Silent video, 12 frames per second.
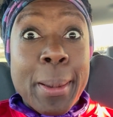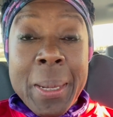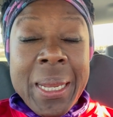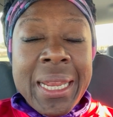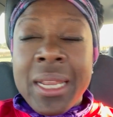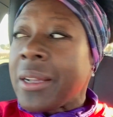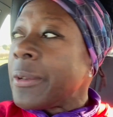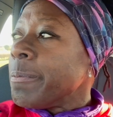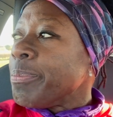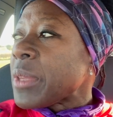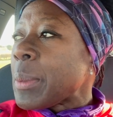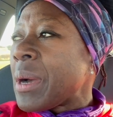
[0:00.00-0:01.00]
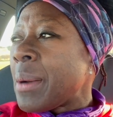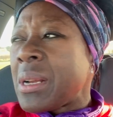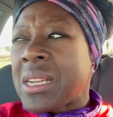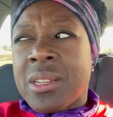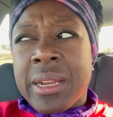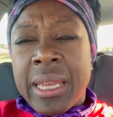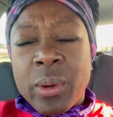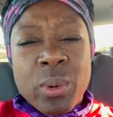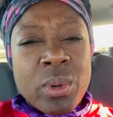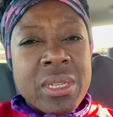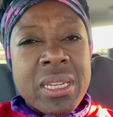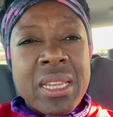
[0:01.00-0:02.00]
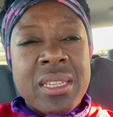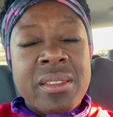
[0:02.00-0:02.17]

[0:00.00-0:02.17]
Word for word: money, but I'm only doing it quarterly.